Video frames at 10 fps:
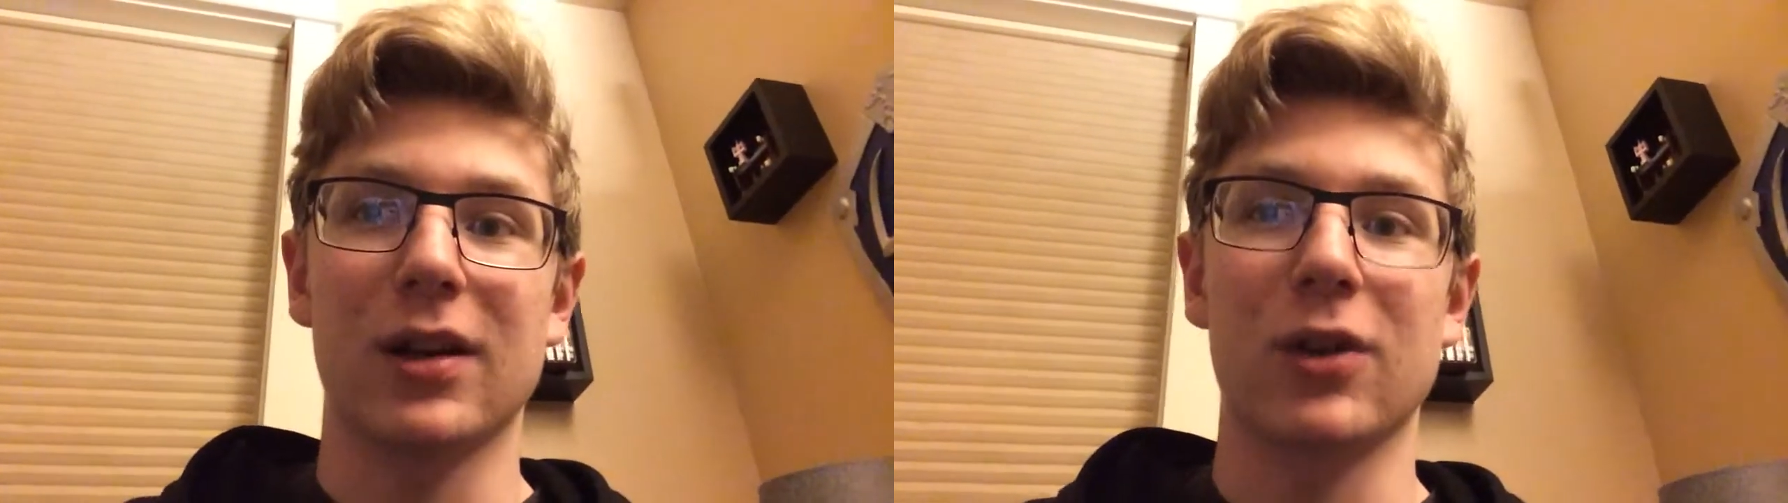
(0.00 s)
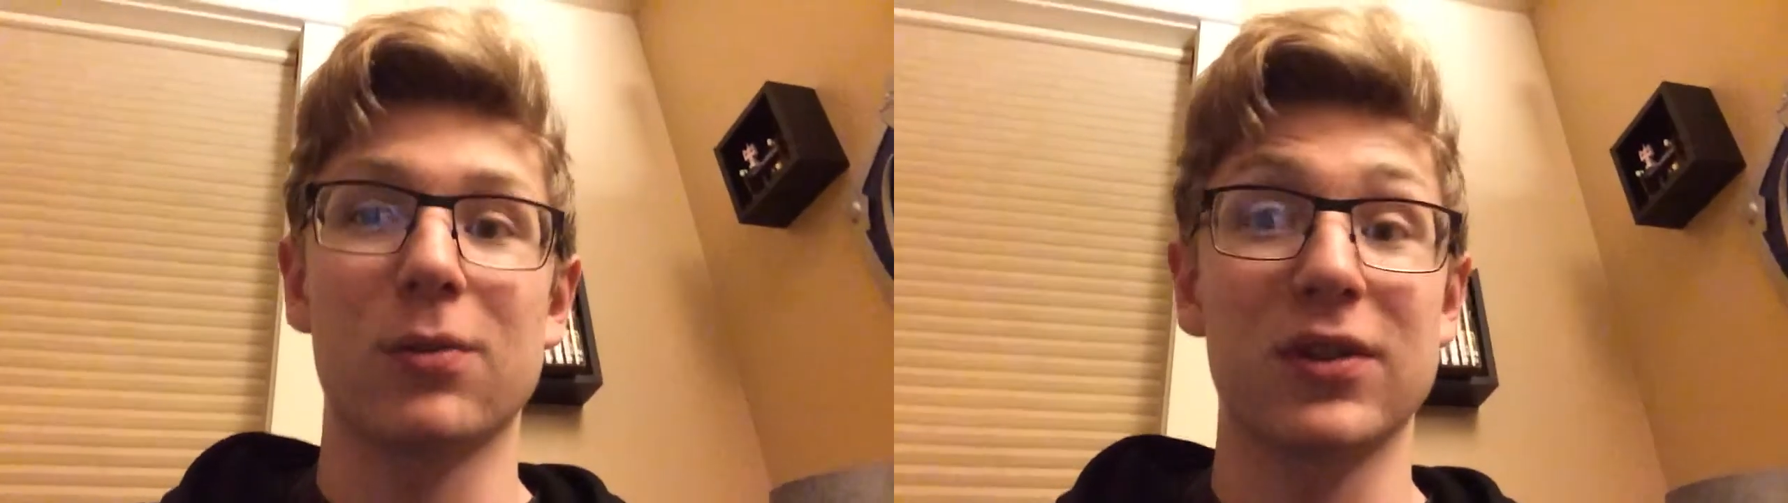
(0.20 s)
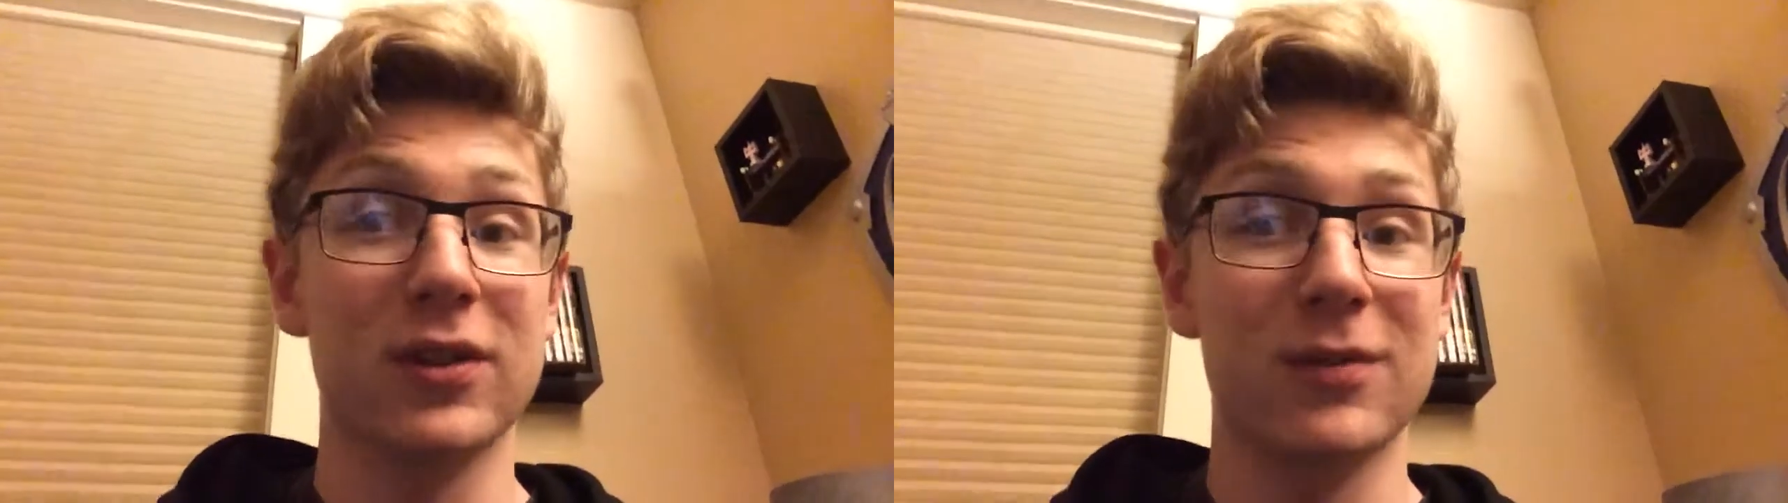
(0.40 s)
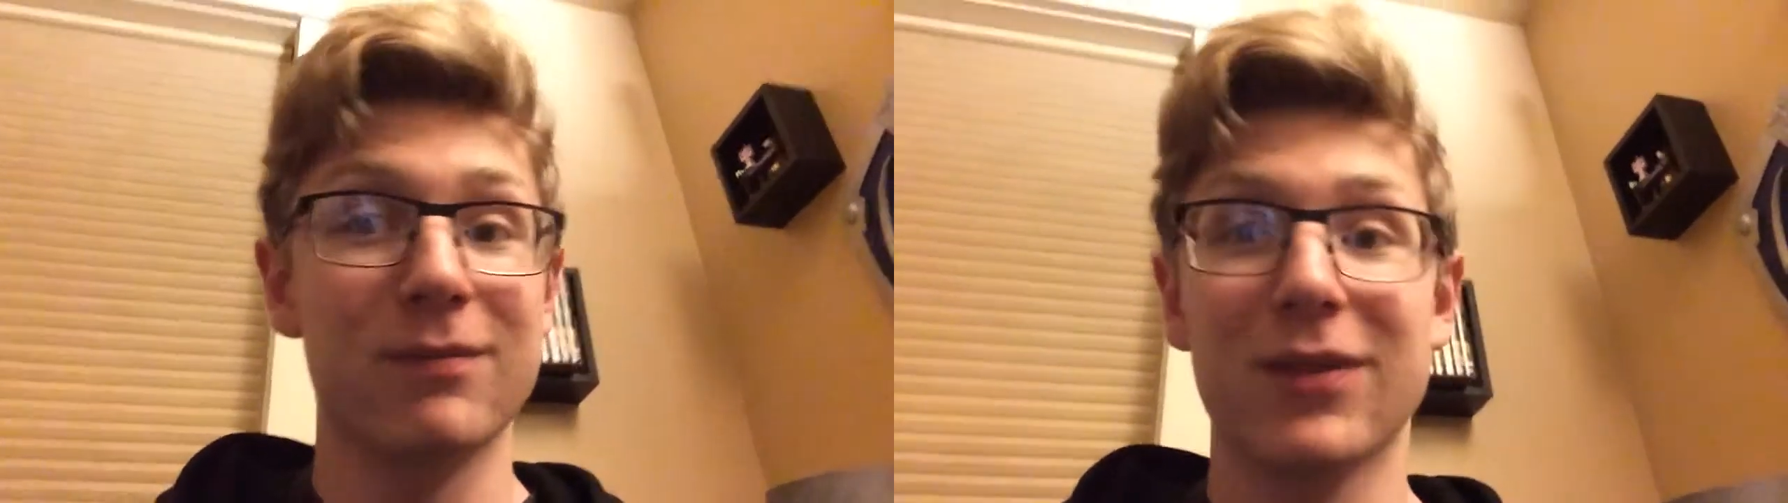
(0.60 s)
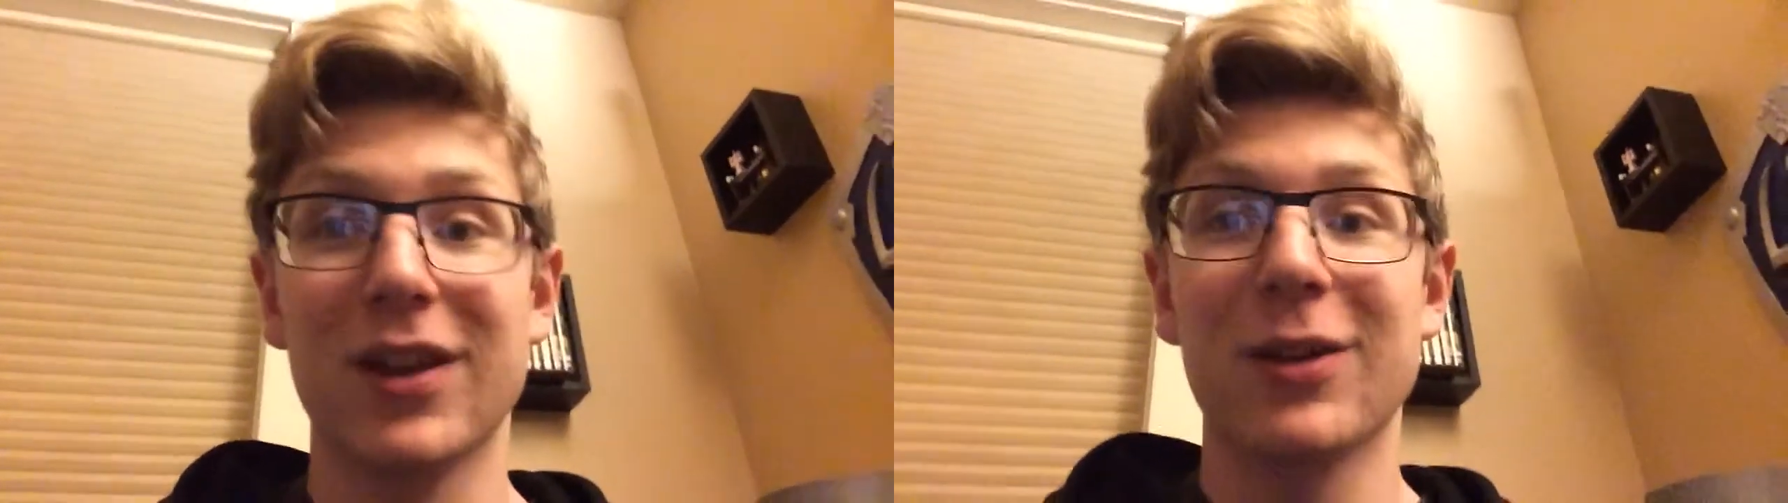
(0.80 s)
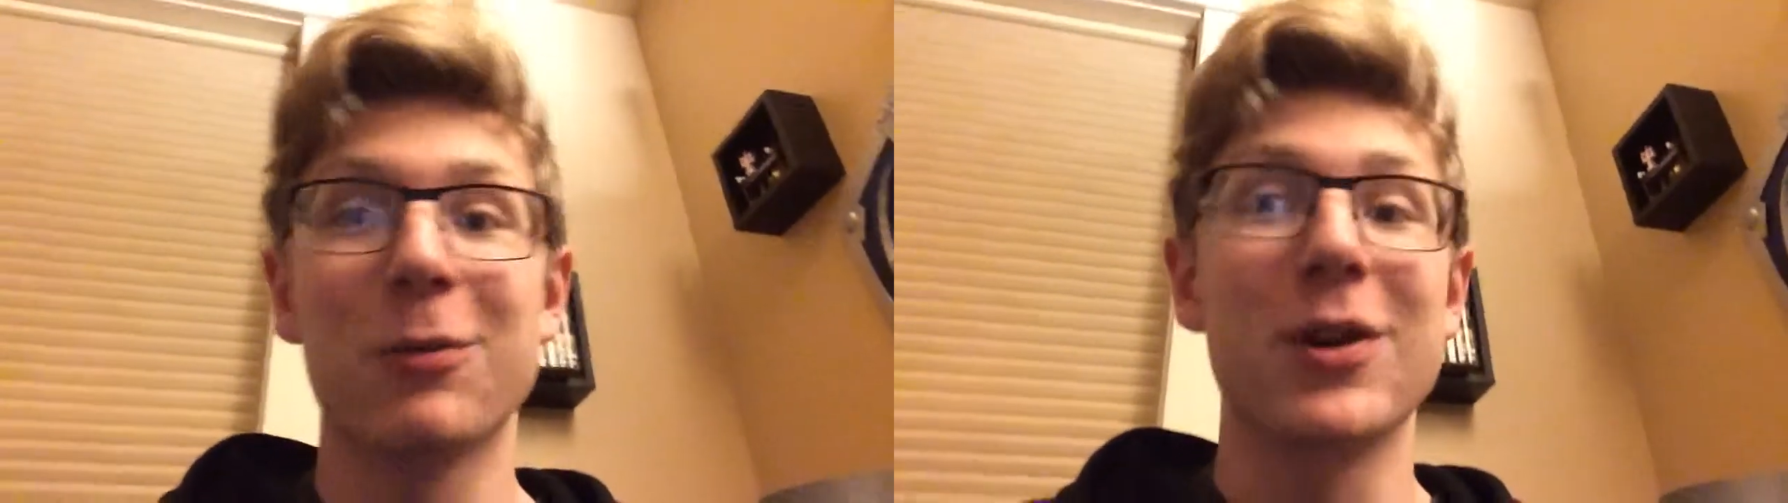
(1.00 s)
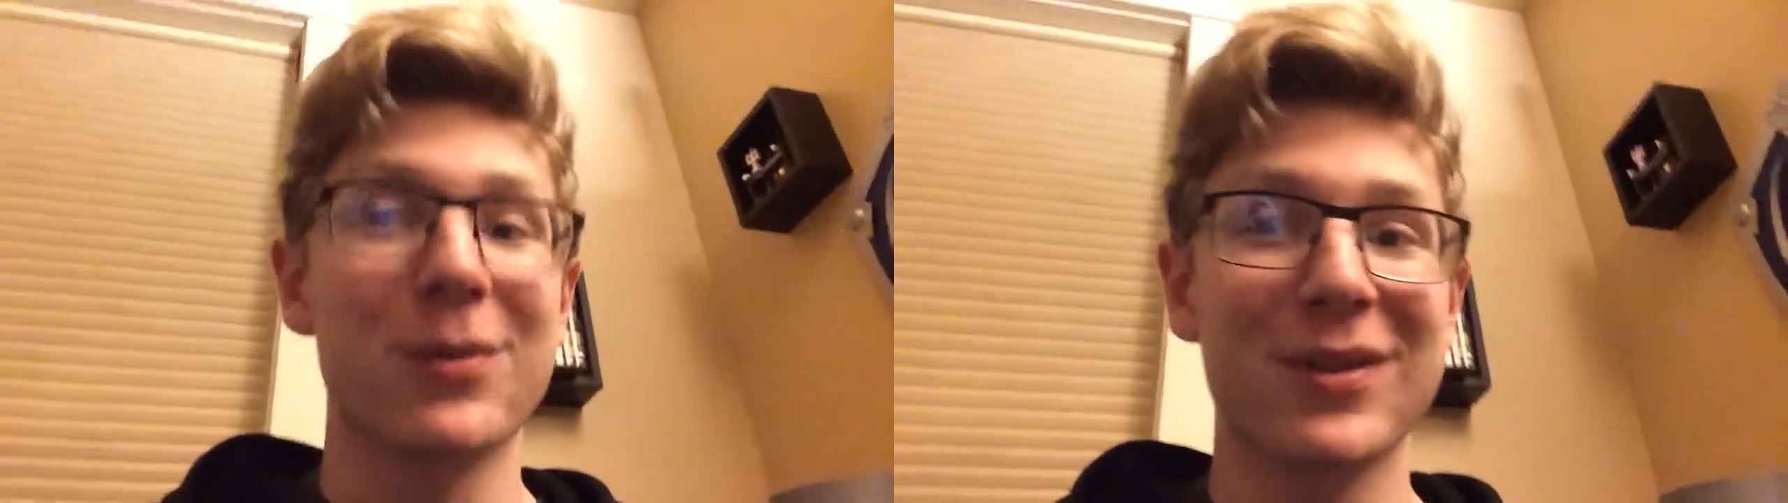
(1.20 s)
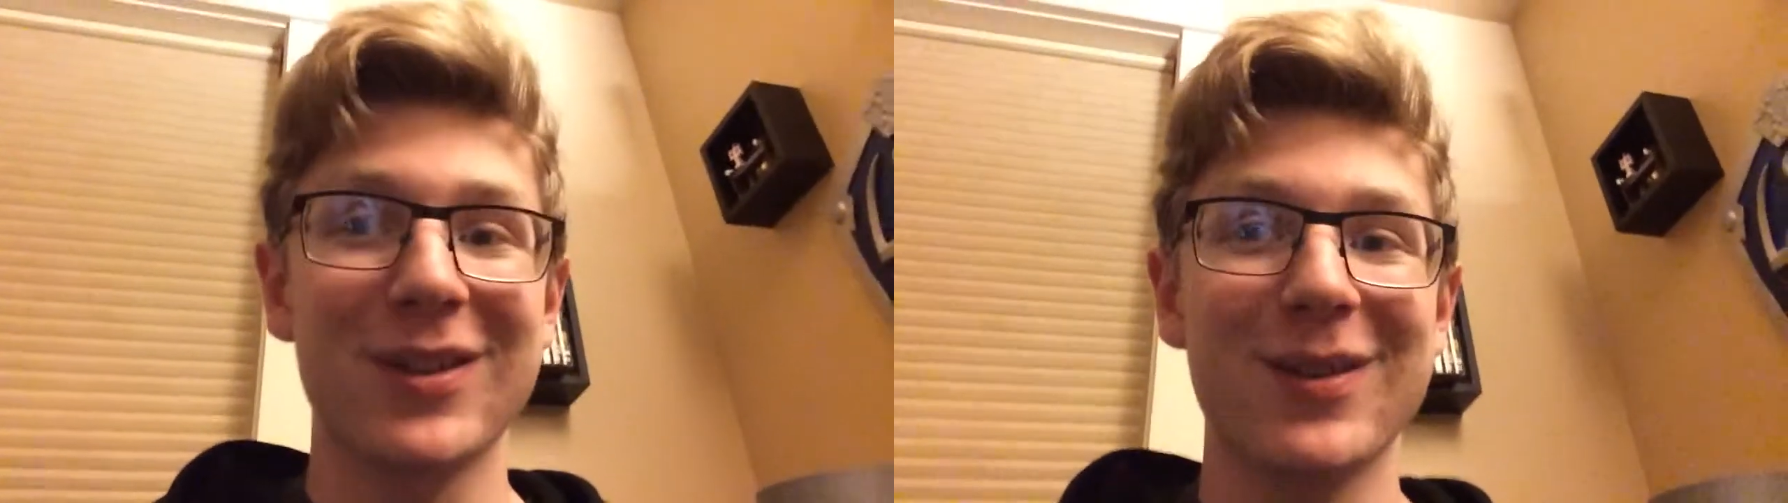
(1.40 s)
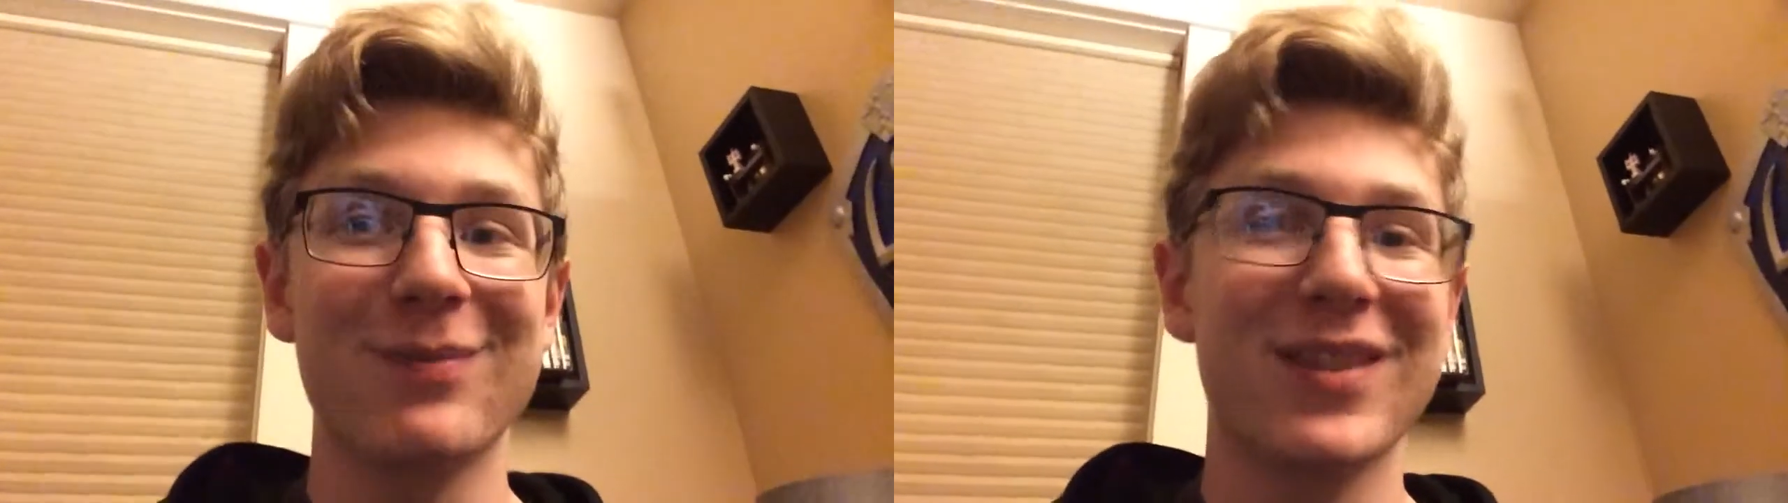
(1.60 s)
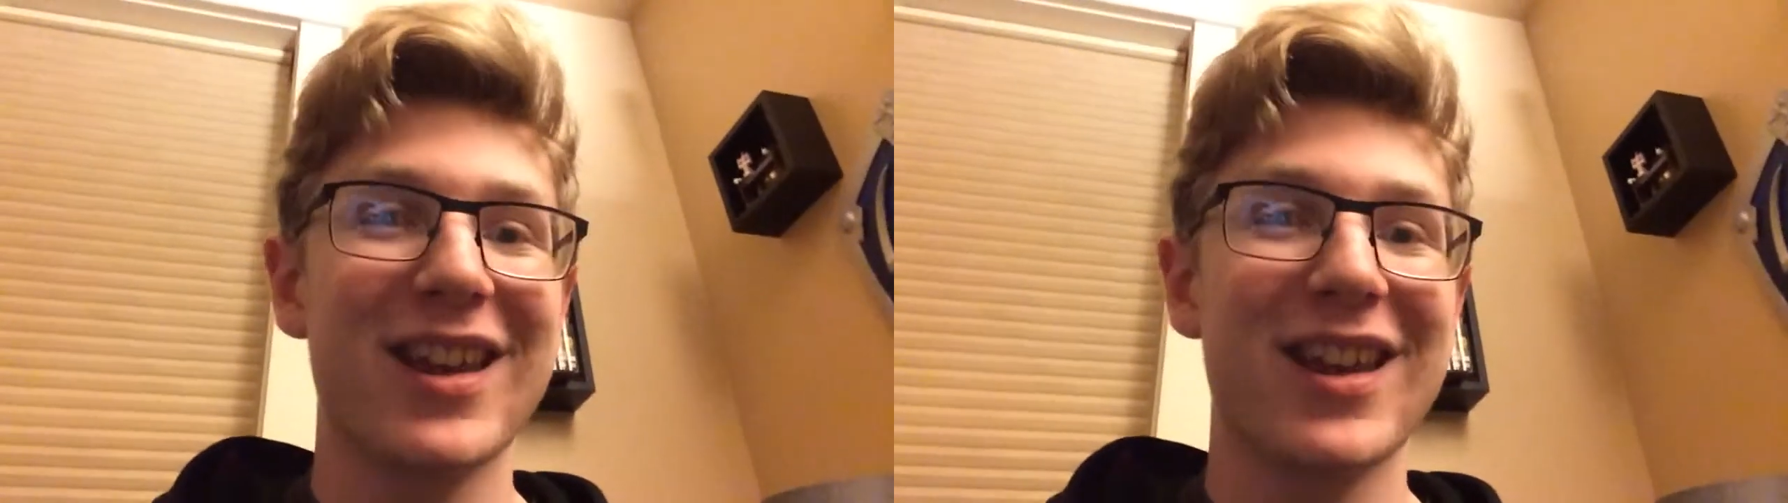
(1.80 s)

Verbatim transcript: and I hope it's good. We hope it's good.